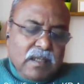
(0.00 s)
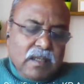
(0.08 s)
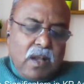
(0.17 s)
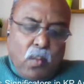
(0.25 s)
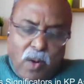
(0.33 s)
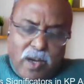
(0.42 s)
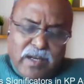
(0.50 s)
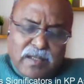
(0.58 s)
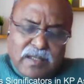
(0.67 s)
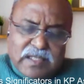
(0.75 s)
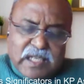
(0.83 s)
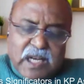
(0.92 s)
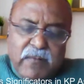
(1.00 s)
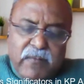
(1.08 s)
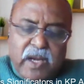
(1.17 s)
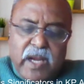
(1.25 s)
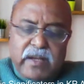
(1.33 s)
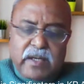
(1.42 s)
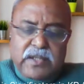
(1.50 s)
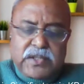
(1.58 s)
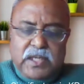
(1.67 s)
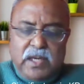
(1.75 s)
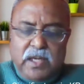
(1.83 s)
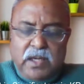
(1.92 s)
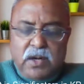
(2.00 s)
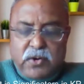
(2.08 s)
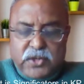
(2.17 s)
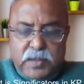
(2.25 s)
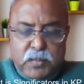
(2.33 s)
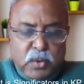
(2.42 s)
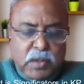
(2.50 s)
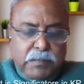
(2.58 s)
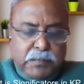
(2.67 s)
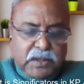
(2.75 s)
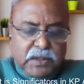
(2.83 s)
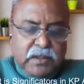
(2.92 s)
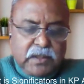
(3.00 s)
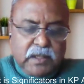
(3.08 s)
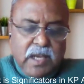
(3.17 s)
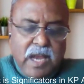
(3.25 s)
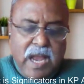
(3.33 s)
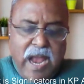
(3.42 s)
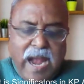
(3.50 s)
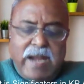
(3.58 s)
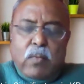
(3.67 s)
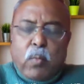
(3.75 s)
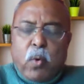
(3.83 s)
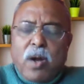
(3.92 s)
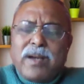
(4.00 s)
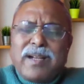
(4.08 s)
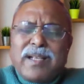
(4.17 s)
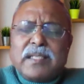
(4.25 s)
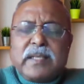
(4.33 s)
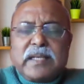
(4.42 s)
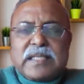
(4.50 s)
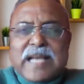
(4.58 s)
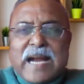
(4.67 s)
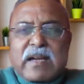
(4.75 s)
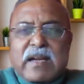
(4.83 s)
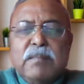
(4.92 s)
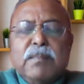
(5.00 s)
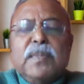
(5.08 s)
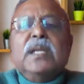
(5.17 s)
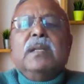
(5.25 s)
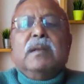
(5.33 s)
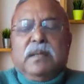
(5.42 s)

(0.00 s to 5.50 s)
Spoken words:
what are the significators in Krishnamurti Paddhati and what does it exactly mean?